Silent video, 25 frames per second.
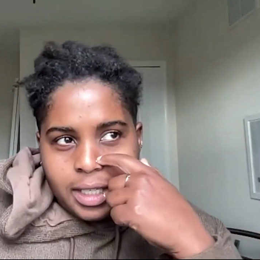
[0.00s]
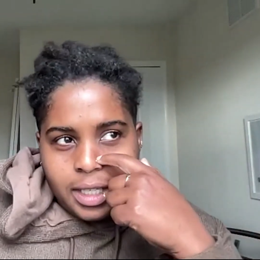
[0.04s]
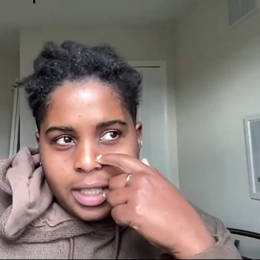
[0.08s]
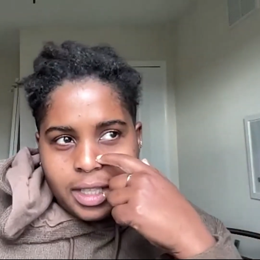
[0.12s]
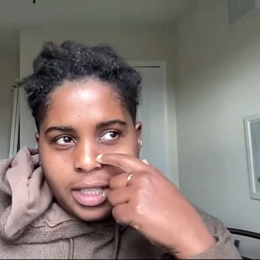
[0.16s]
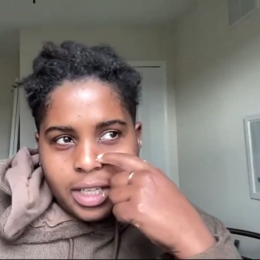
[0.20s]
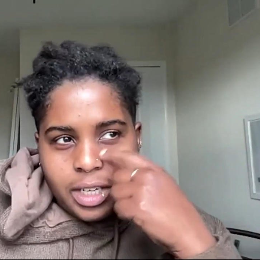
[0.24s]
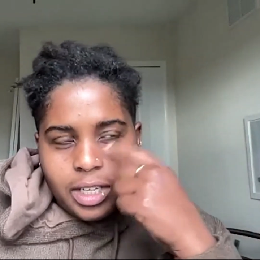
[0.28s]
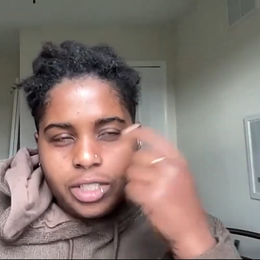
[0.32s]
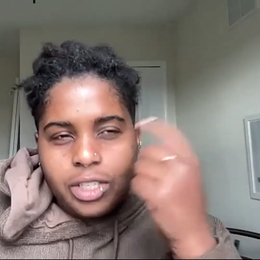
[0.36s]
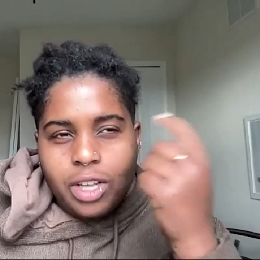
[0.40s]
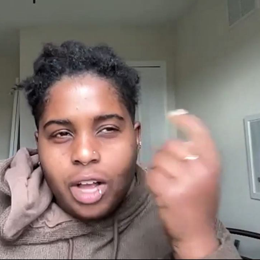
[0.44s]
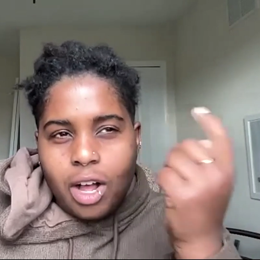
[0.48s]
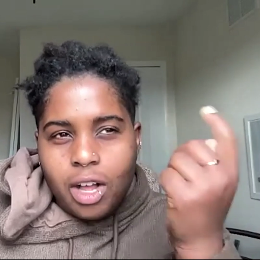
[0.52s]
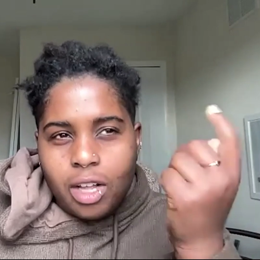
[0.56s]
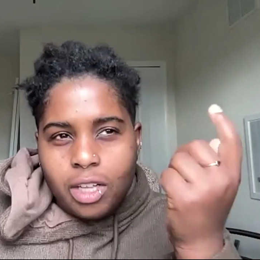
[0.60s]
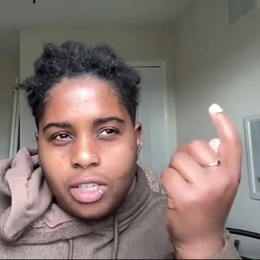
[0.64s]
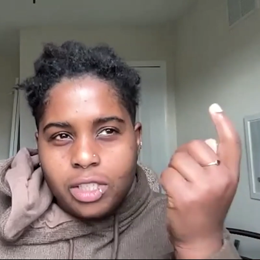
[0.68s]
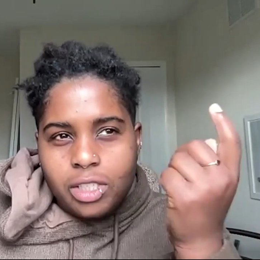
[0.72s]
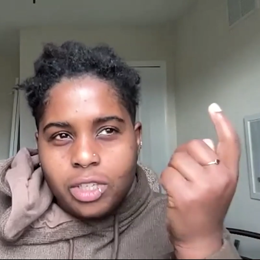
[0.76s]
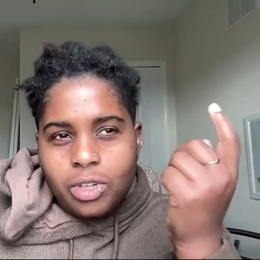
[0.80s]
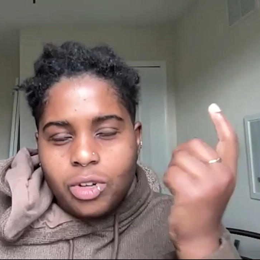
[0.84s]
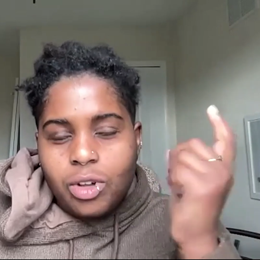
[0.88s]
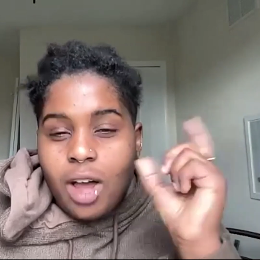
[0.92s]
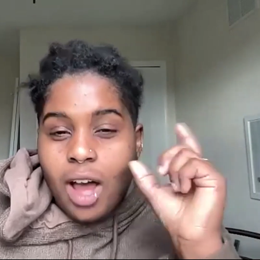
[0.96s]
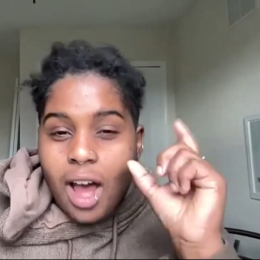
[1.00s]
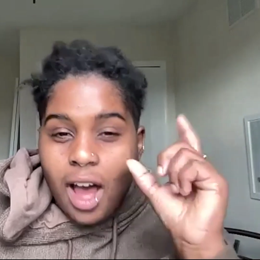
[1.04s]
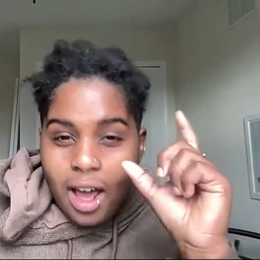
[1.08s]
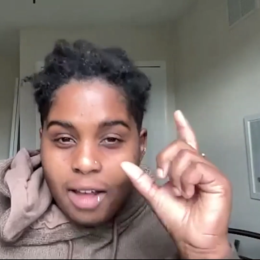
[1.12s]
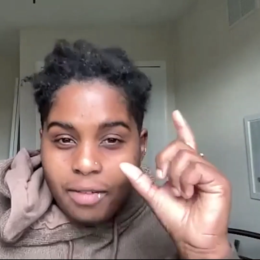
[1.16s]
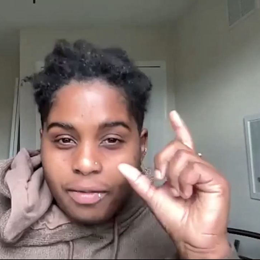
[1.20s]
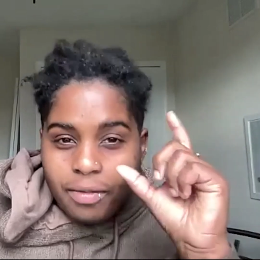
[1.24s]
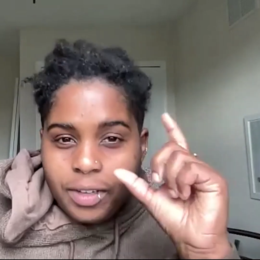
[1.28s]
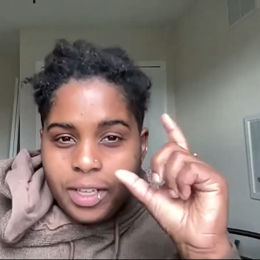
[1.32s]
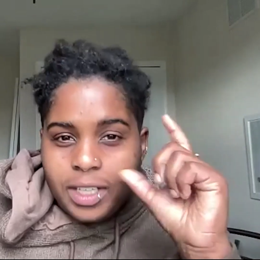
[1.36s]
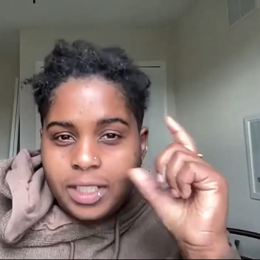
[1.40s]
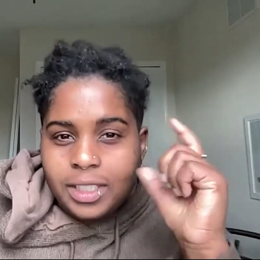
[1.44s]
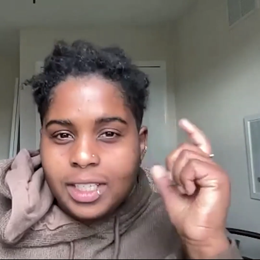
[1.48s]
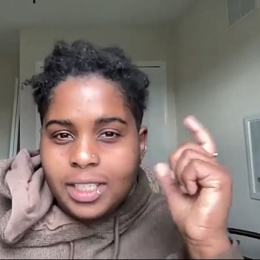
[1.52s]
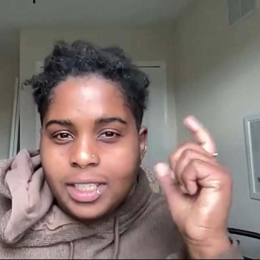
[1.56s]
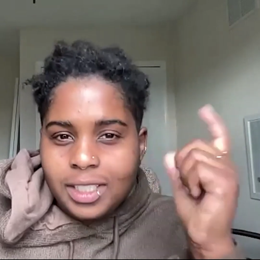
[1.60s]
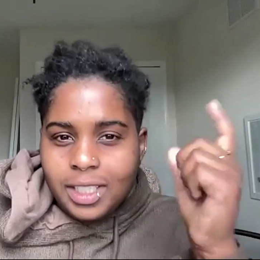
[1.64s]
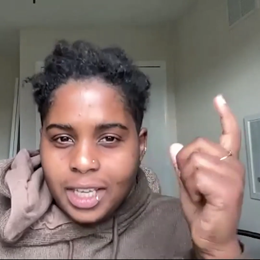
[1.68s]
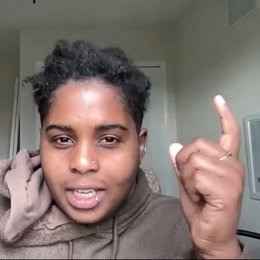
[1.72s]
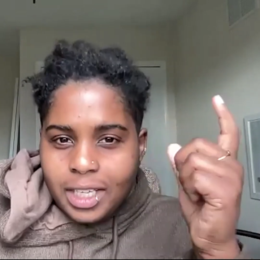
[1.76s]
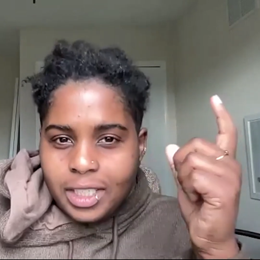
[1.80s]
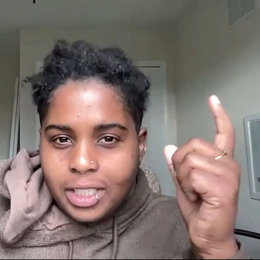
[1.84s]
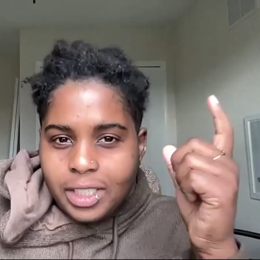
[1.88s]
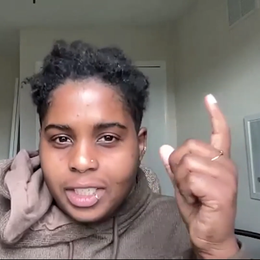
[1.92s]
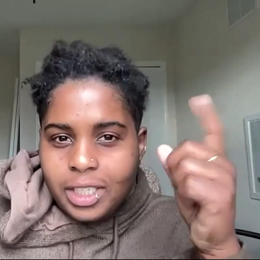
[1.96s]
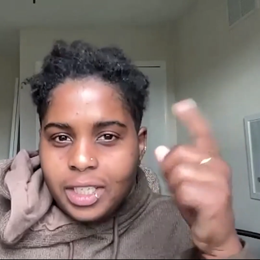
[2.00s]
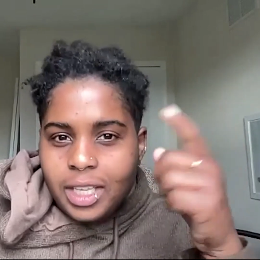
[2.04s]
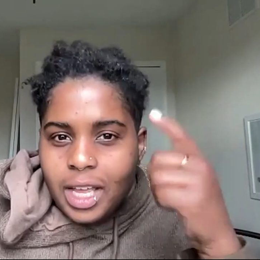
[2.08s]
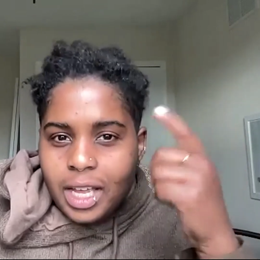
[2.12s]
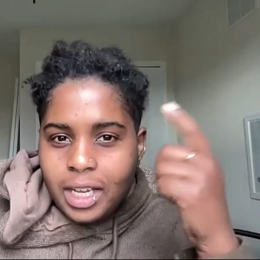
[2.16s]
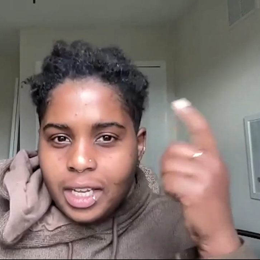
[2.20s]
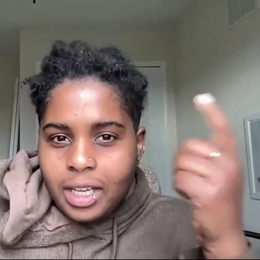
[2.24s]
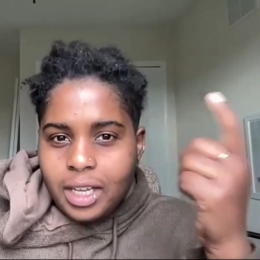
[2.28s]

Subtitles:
there's also conflict and tension that